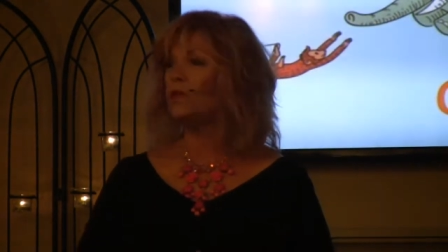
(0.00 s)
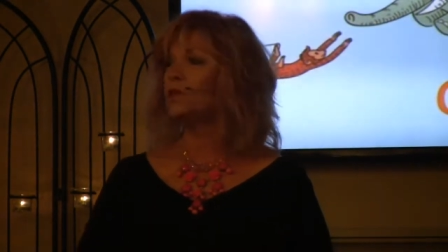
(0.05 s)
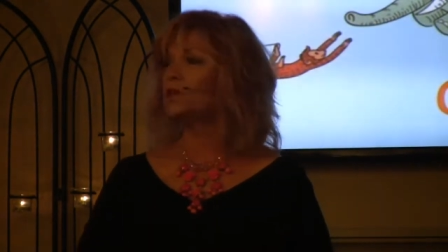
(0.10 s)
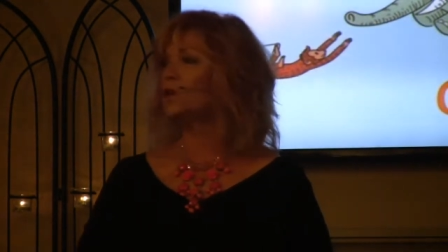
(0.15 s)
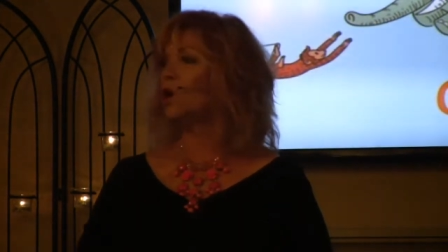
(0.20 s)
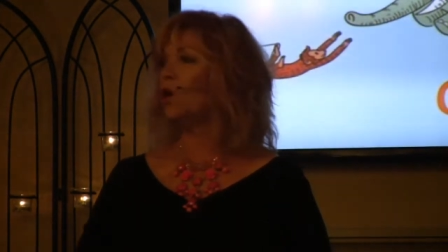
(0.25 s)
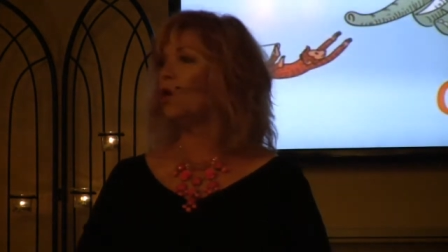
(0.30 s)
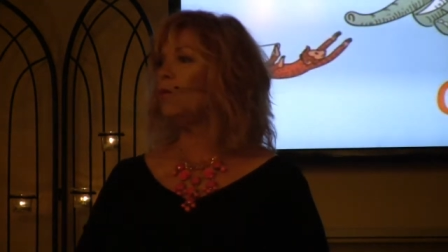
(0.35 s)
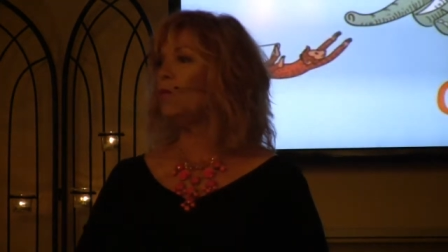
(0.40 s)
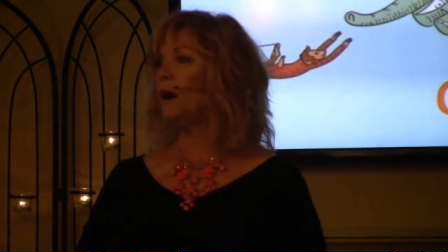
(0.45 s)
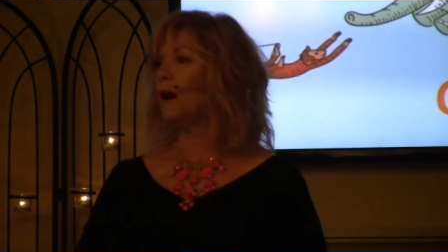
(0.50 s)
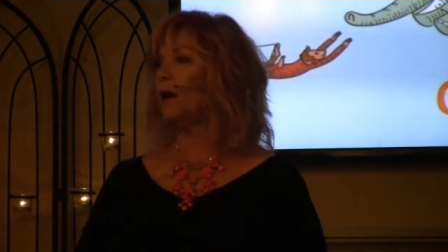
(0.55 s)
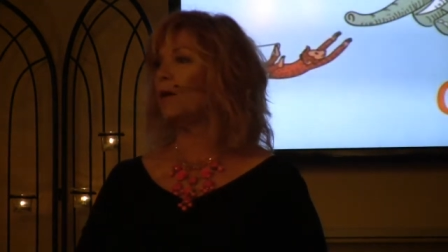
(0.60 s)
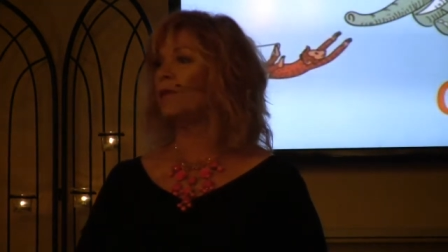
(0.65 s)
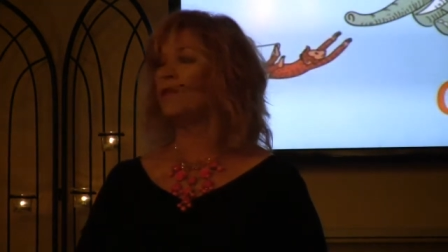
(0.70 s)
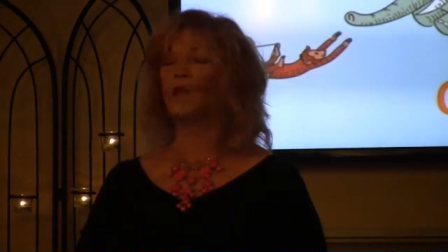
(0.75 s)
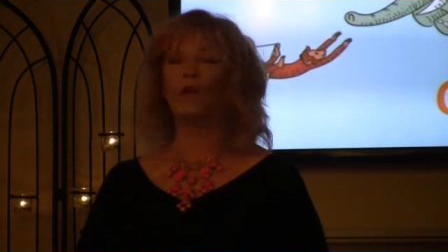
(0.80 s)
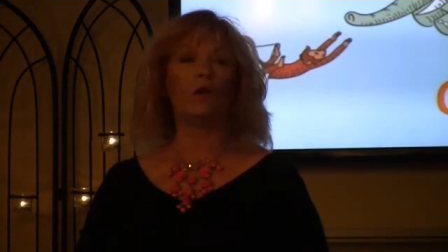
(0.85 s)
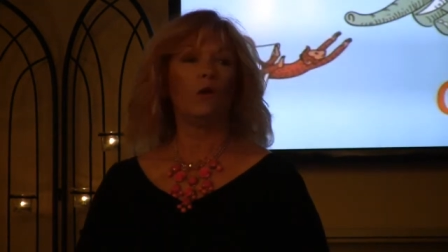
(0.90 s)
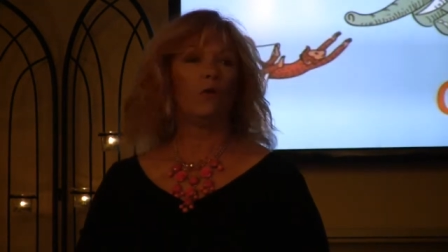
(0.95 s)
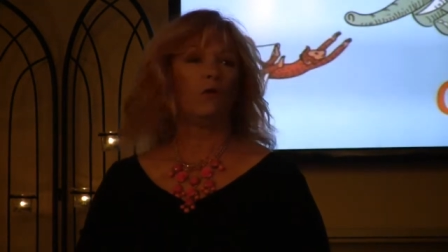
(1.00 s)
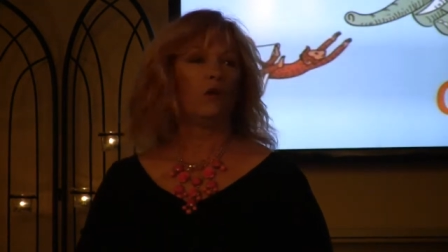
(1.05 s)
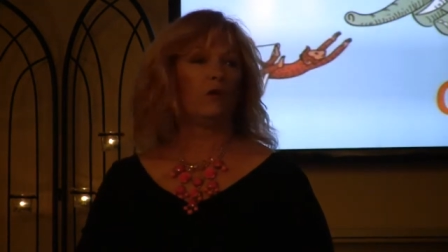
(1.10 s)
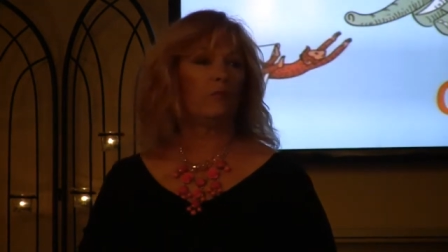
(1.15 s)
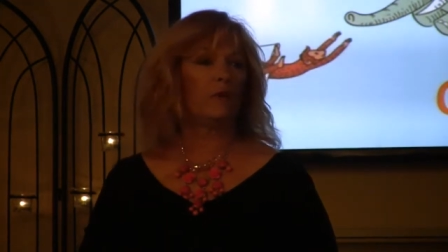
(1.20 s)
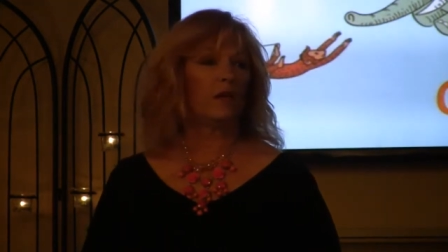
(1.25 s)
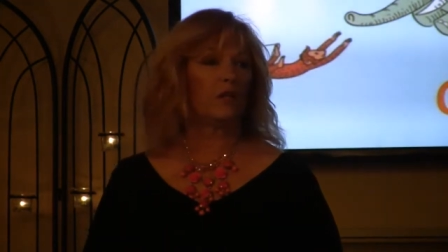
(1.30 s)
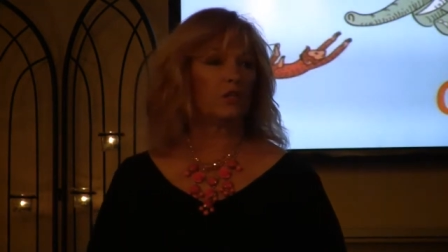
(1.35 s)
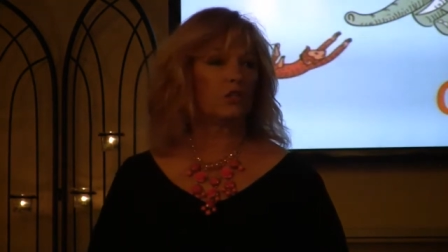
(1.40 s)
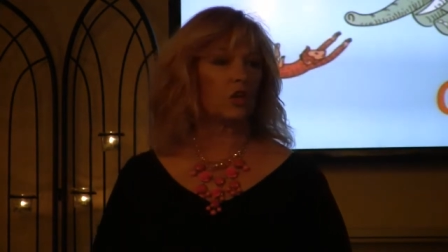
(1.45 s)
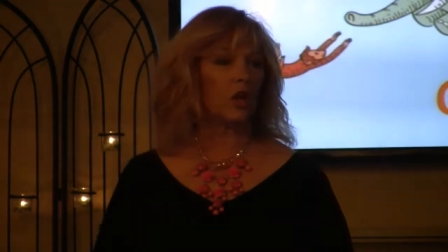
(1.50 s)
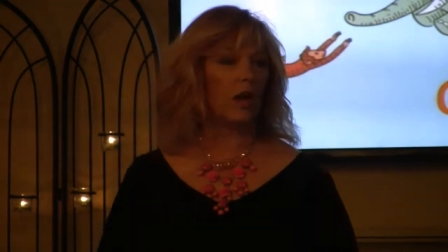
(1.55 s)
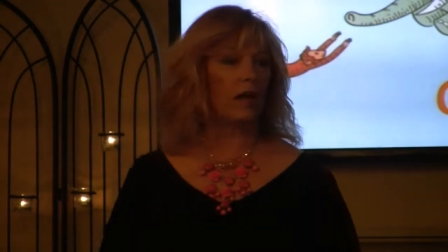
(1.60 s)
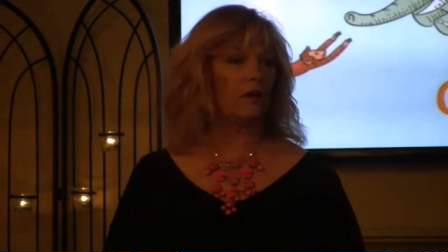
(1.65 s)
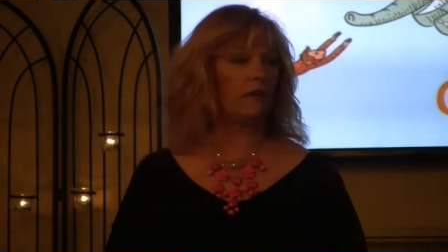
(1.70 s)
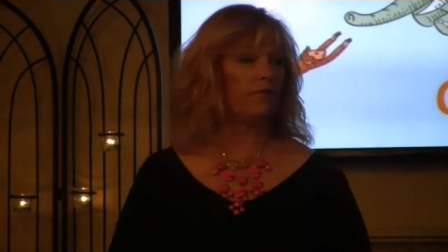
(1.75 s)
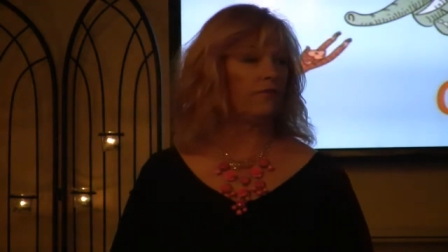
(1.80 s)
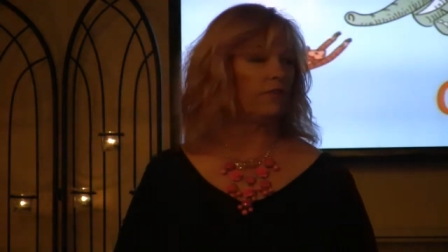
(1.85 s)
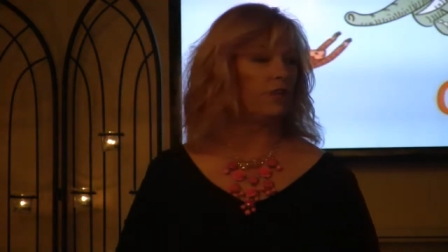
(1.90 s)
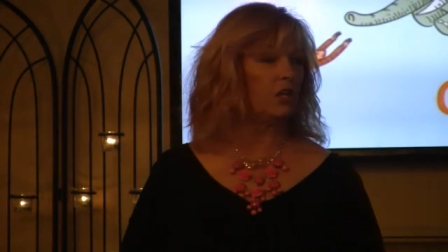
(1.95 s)
this whole month, we've been trying
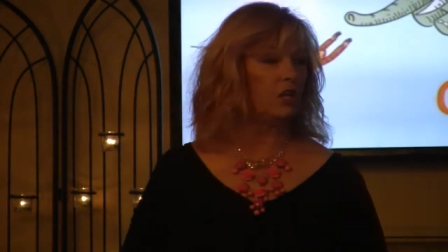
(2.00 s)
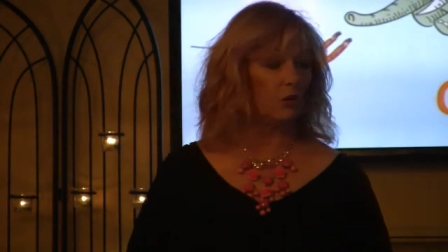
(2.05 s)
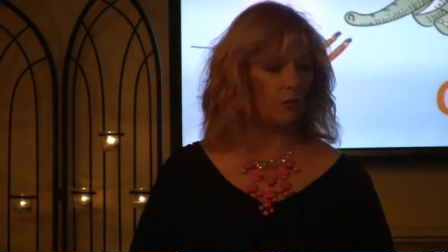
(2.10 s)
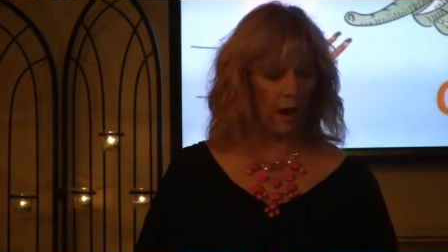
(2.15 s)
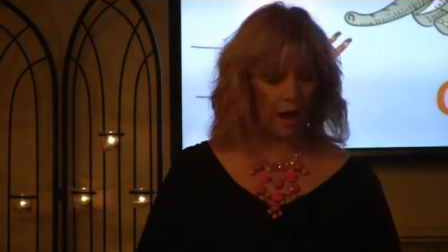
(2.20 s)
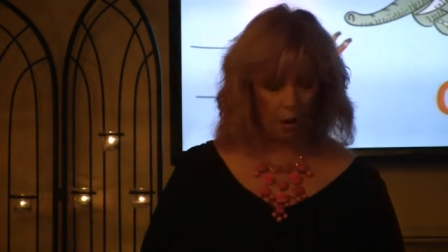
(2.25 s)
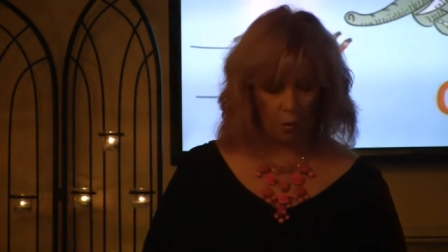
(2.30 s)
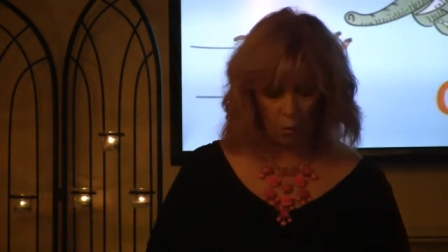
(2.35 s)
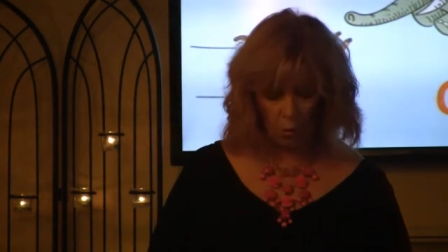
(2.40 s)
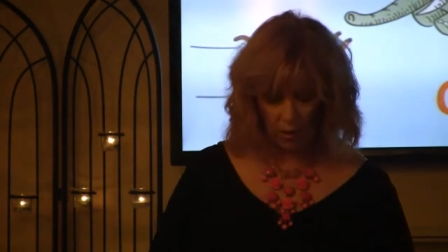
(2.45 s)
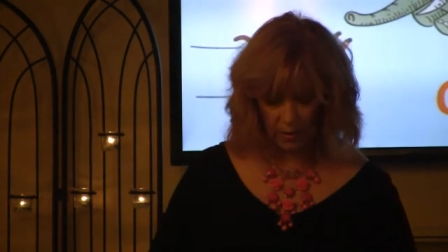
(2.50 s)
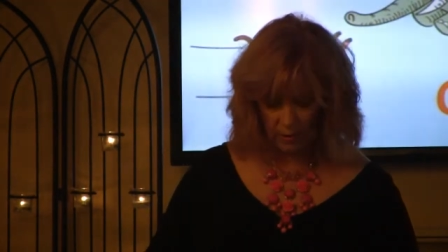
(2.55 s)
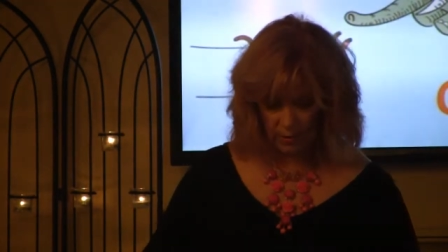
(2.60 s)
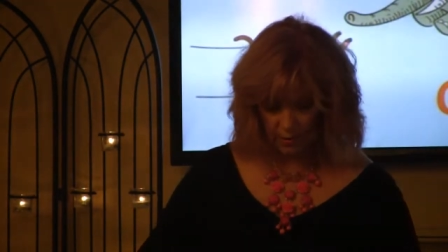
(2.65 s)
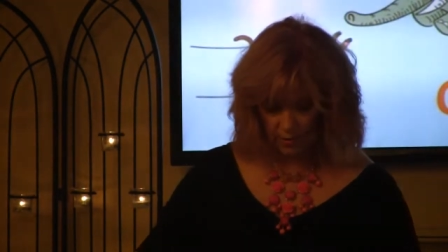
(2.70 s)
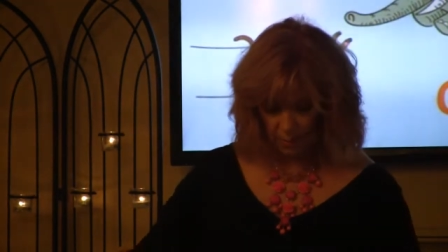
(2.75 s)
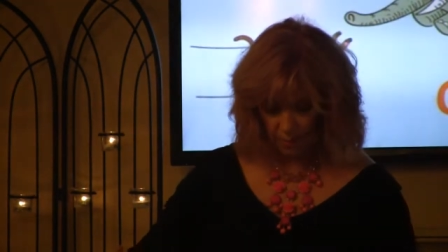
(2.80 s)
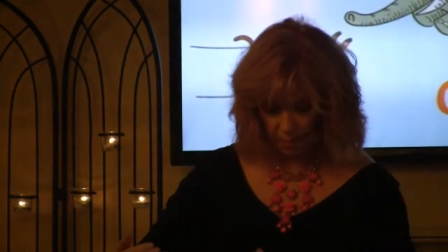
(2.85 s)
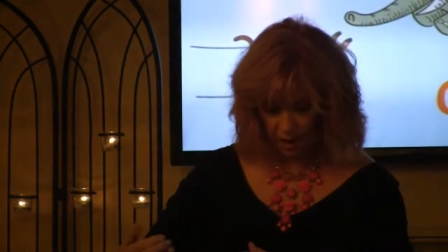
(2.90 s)
to figure out what does